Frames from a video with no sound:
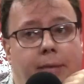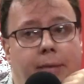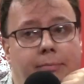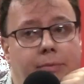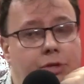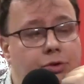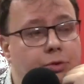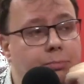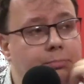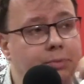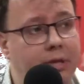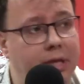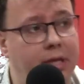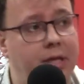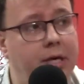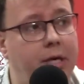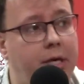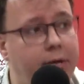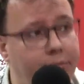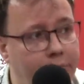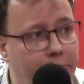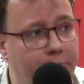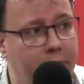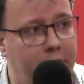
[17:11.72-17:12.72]
That's
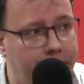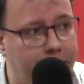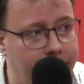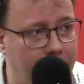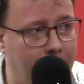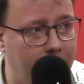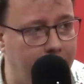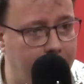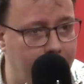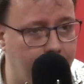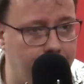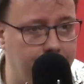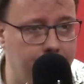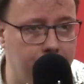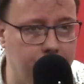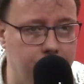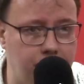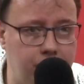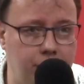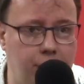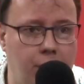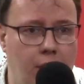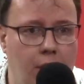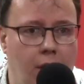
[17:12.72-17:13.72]
unbelievably
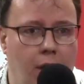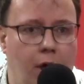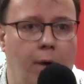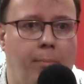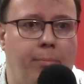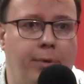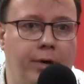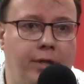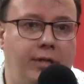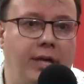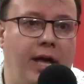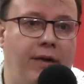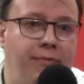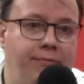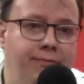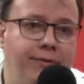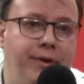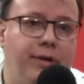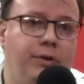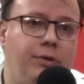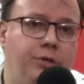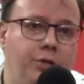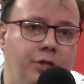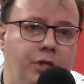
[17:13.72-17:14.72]
flamboyant. But it
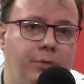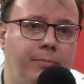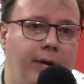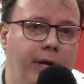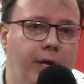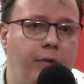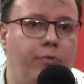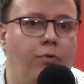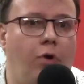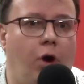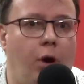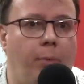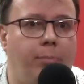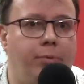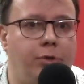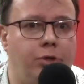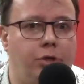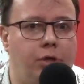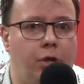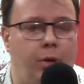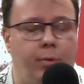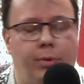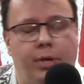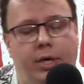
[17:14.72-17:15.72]
feels to me, Rob,
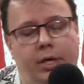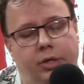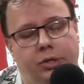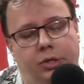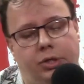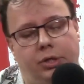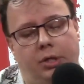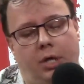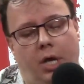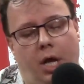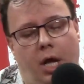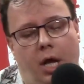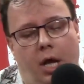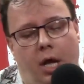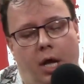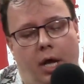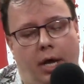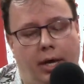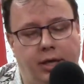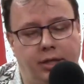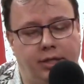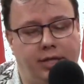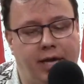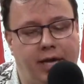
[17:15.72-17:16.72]
as though he's
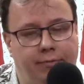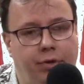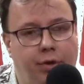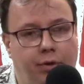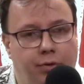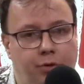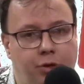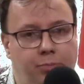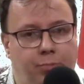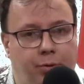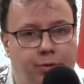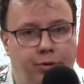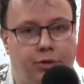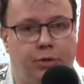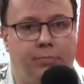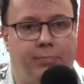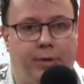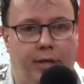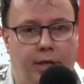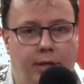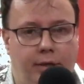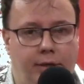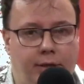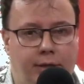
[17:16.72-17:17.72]
given the
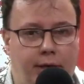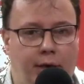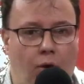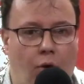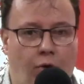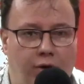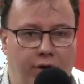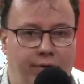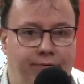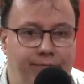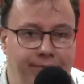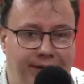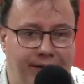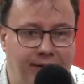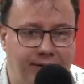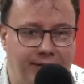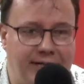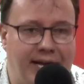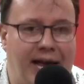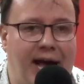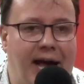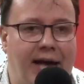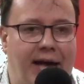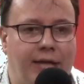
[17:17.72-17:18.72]
responsibility, or he feels
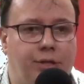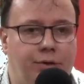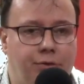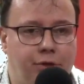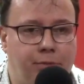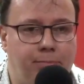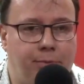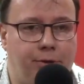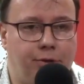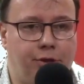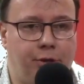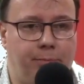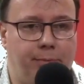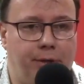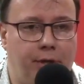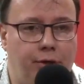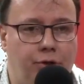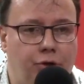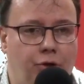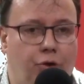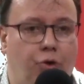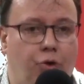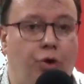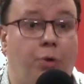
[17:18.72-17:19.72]
he has the
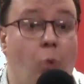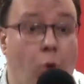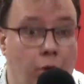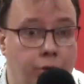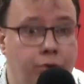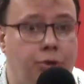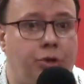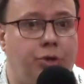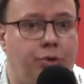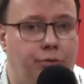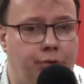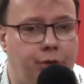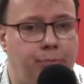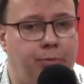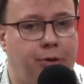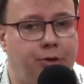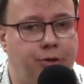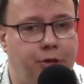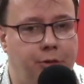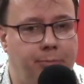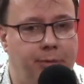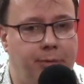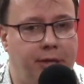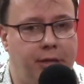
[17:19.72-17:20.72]
responsibility, or he wants the
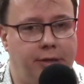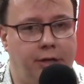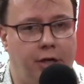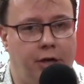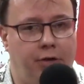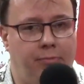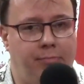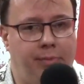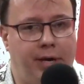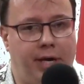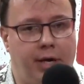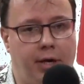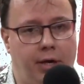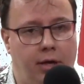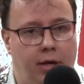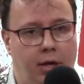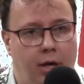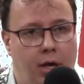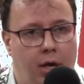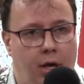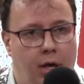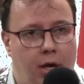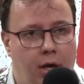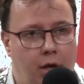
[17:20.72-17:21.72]
responsibility of being
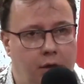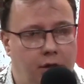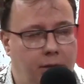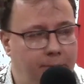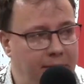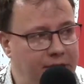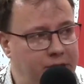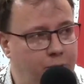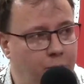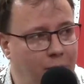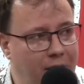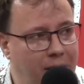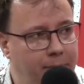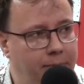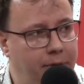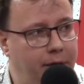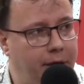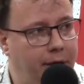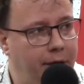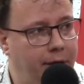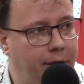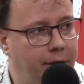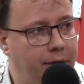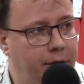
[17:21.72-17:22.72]
the best wide
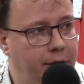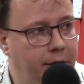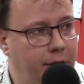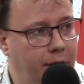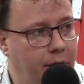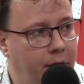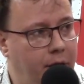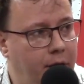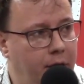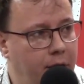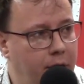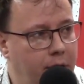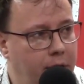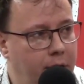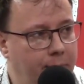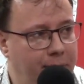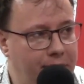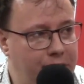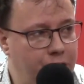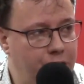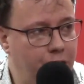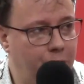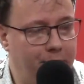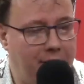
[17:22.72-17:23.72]
player in the league, the
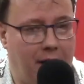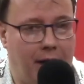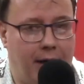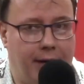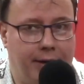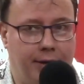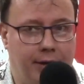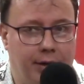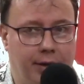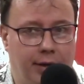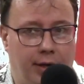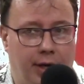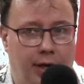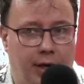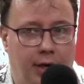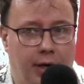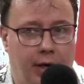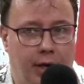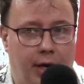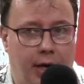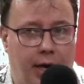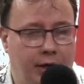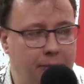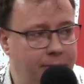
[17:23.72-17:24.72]
best number 9 in the
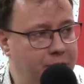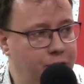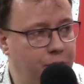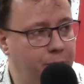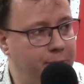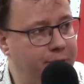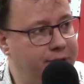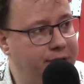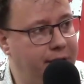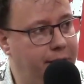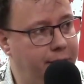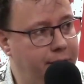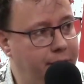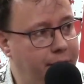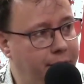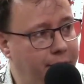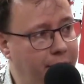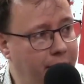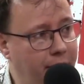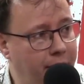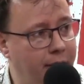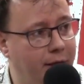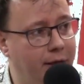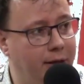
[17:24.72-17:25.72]
league, and the best number 10 in the
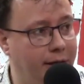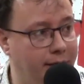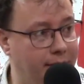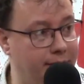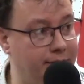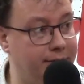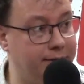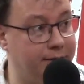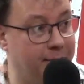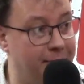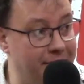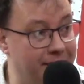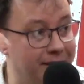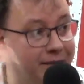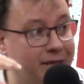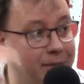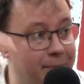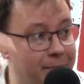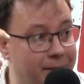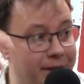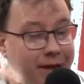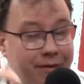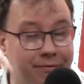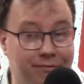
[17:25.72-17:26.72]
league. Like, to me, at the
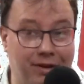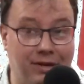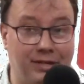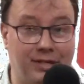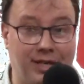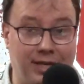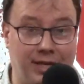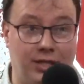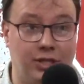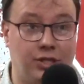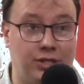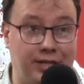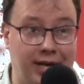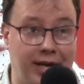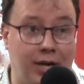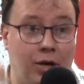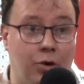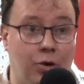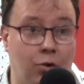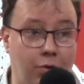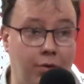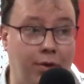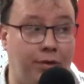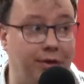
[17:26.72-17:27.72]
minute, it feels like he's
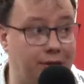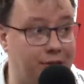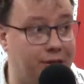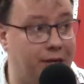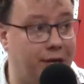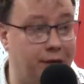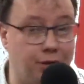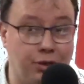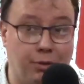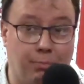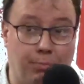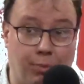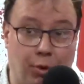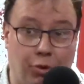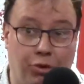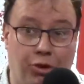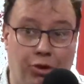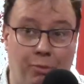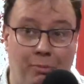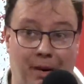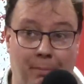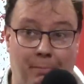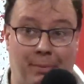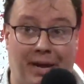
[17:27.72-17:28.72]
taken all of these things and put
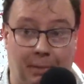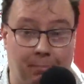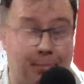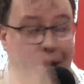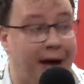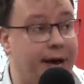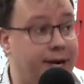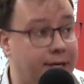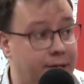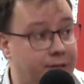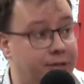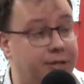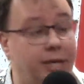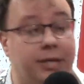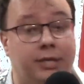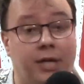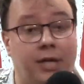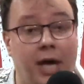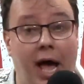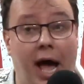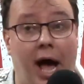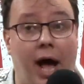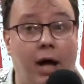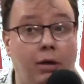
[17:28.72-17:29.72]
them in a big bag and said,
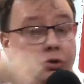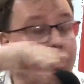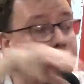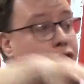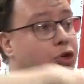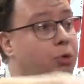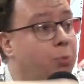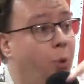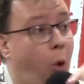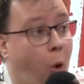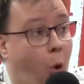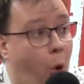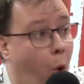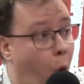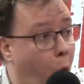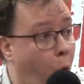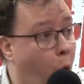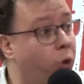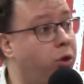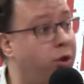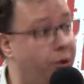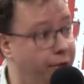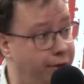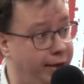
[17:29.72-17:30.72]
I'll just do
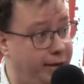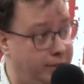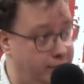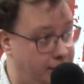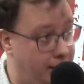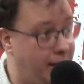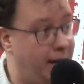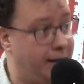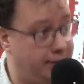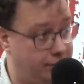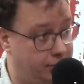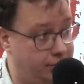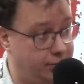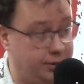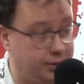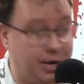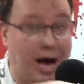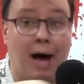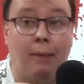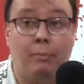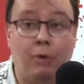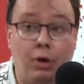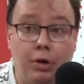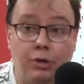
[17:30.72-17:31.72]
all of this, lads.
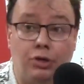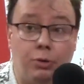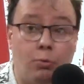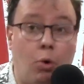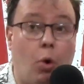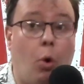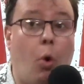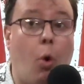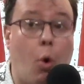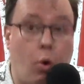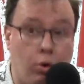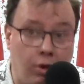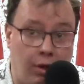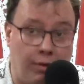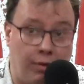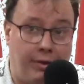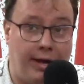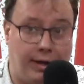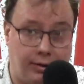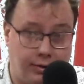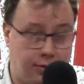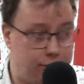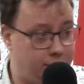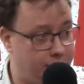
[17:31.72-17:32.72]
I'm going to do all of
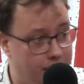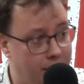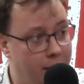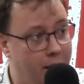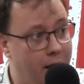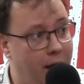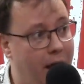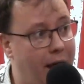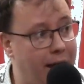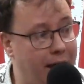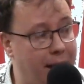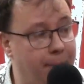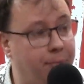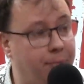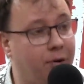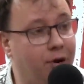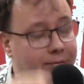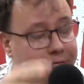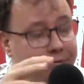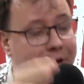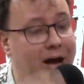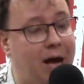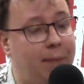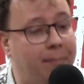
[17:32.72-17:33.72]
this, and I'm going to
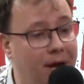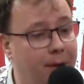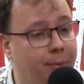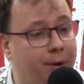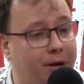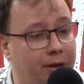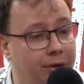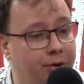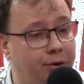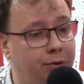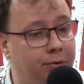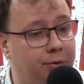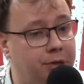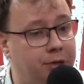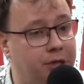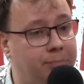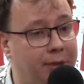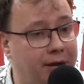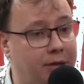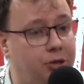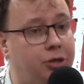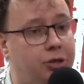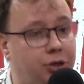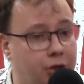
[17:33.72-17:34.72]
find my way through these
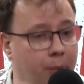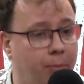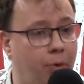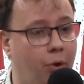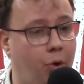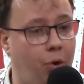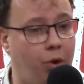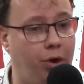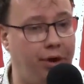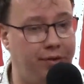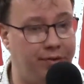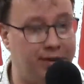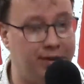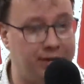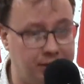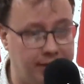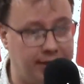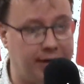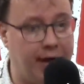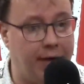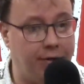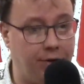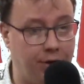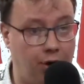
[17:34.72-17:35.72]
matches, and we're all in this
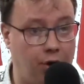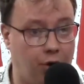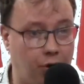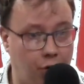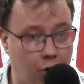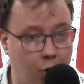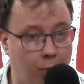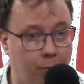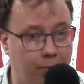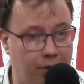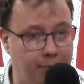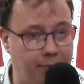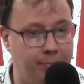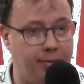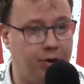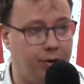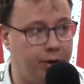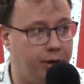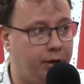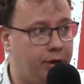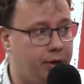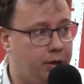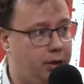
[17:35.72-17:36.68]
together. You're going to come with me on it.